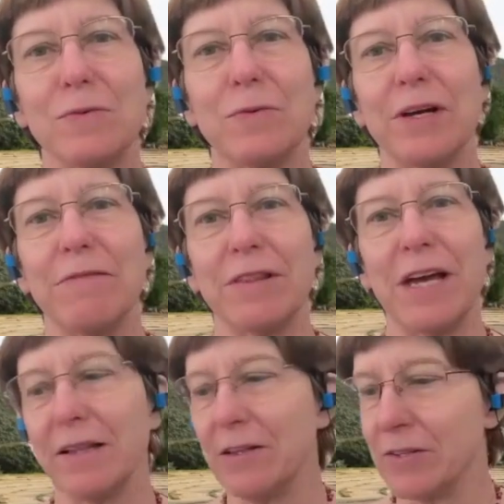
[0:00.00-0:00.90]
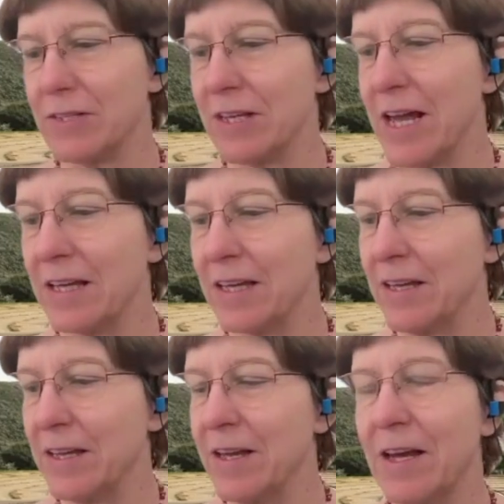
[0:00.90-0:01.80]
whatever that looks like.
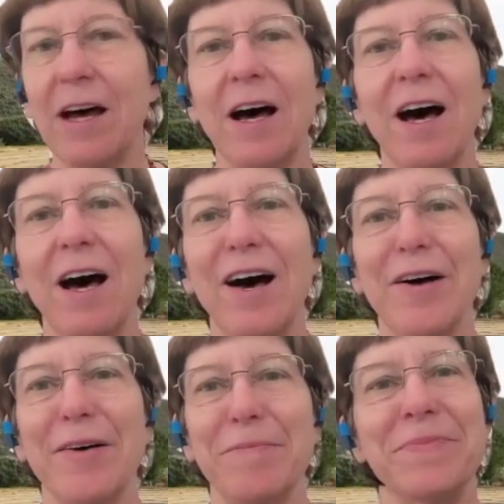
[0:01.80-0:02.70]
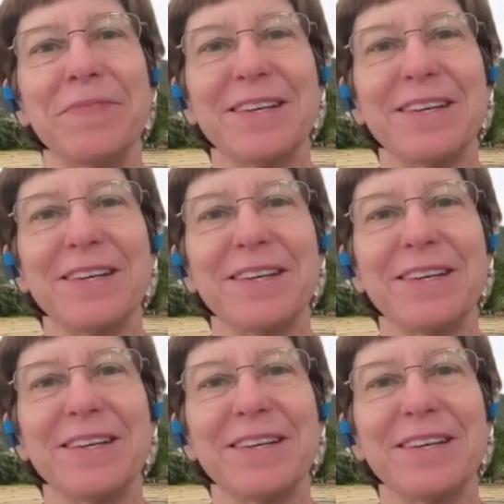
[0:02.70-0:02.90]
And